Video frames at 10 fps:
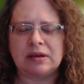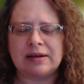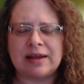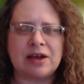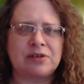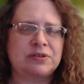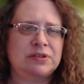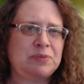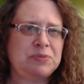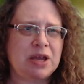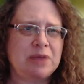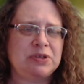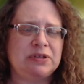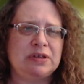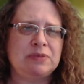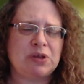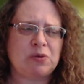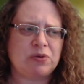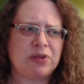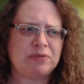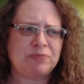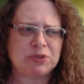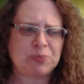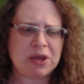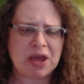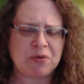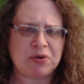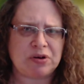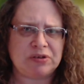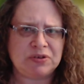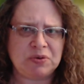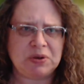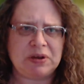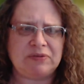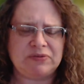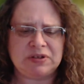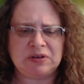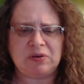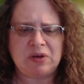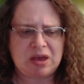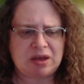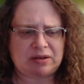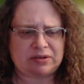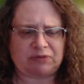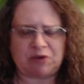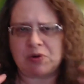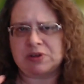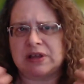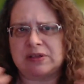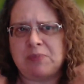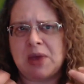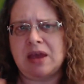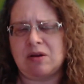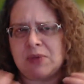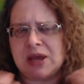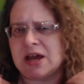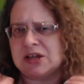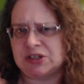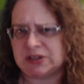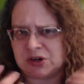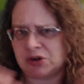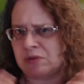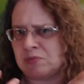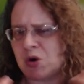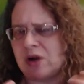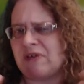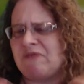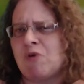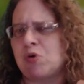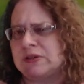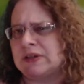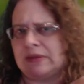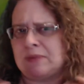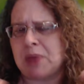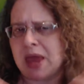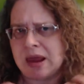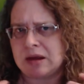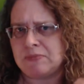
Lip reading: Now, sometimes it seems like, well, that must be counterintuitive to focus on the pain. Oh my gosh, it's going to hurt more if I focus on the pain.